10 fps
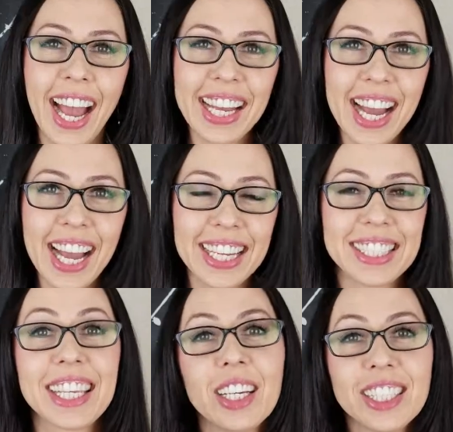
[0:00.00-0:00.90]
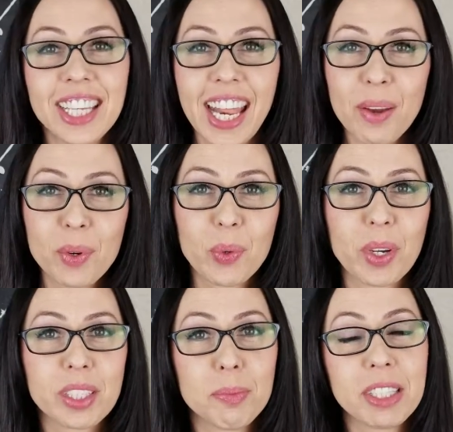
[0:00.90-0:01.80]
Hi guys! Today we're
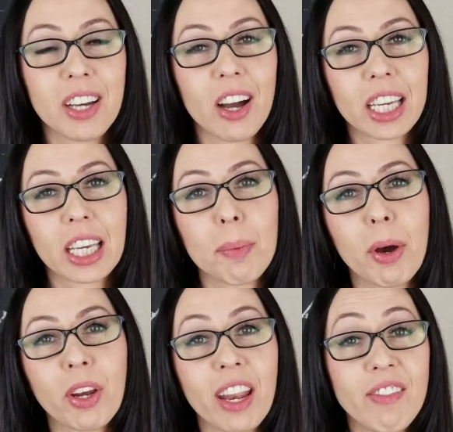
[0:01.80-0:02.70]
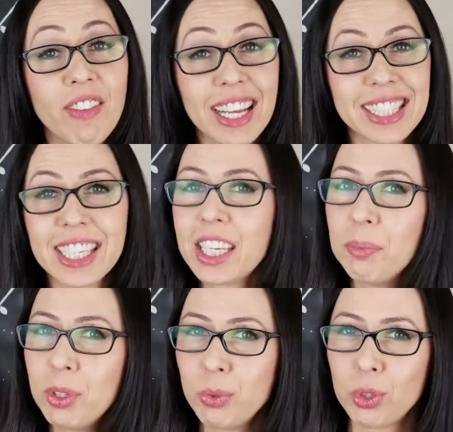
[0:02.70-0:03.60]
going to be talking about investing
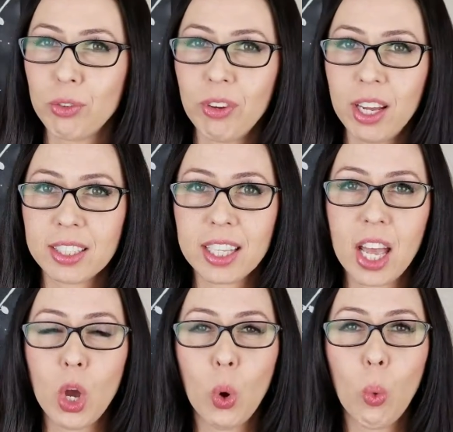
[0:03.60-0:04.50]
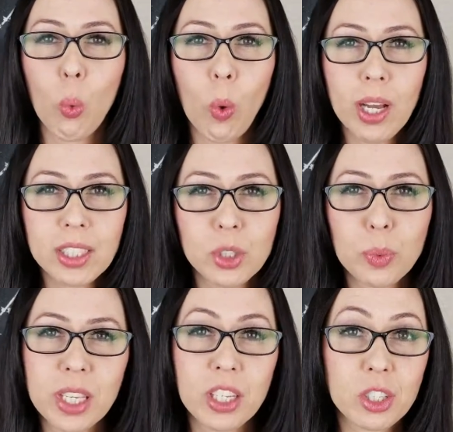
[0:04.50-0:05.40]
in mutual funds. What do
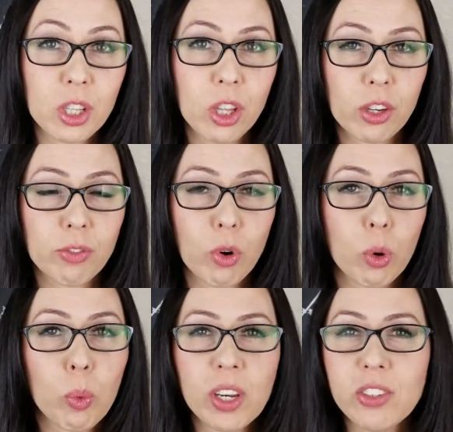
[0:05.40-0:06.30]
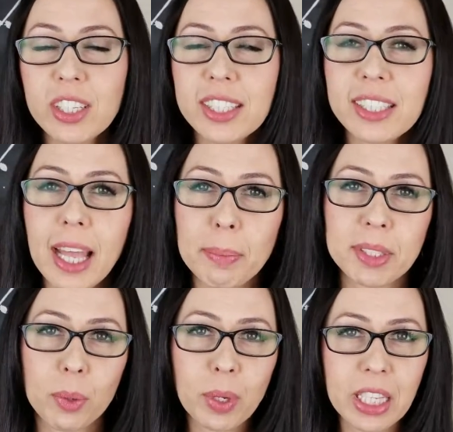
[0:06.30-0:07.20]
we need to look for? What are the
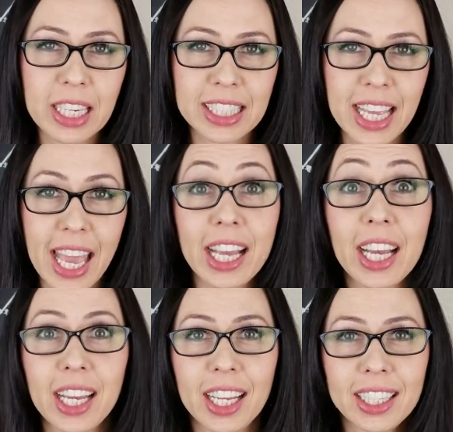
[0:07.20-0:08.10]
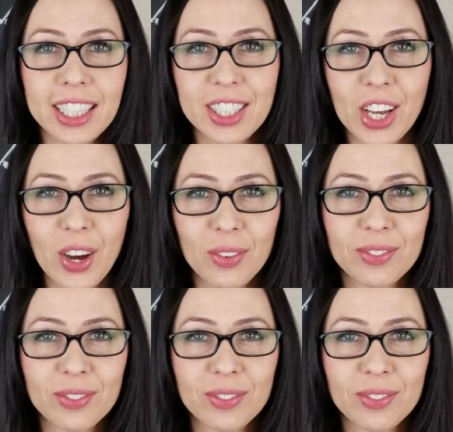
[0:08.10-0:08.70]
steps that we need to take? Let's go.